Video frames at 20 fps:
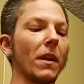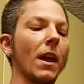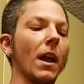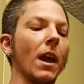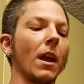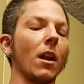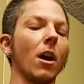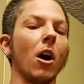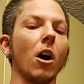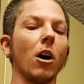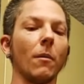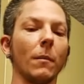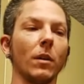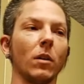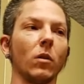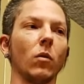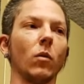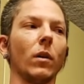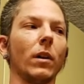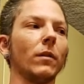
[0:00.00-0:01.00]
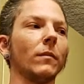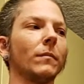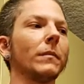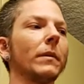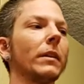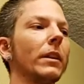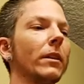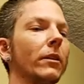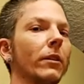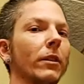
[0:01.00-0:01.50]
And almond oil.
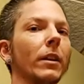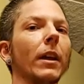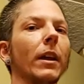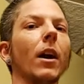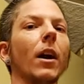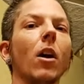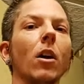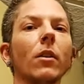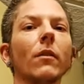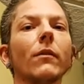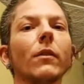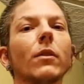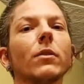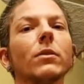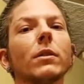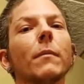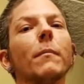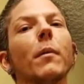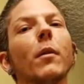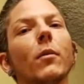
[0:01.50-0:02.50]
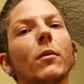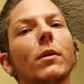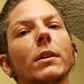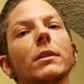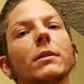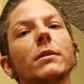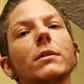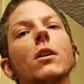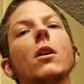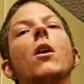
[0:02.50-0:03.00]
Literally, all of those
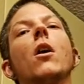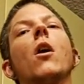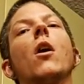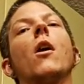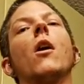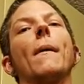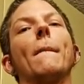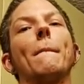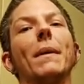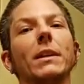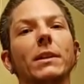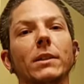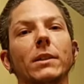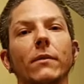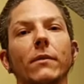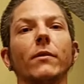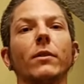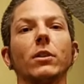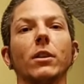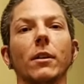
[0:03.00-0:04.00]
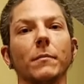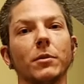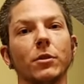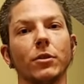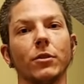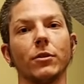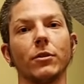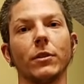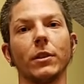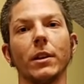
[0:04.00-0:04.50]
components are amazing for top
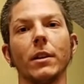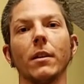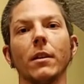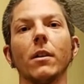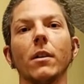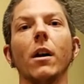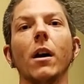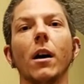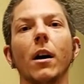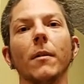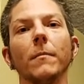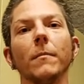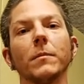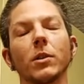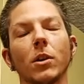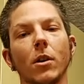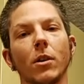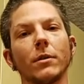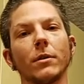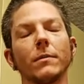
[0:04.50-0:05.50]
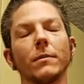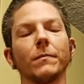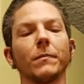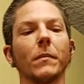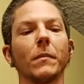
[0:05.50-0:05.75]
surgery um, scars.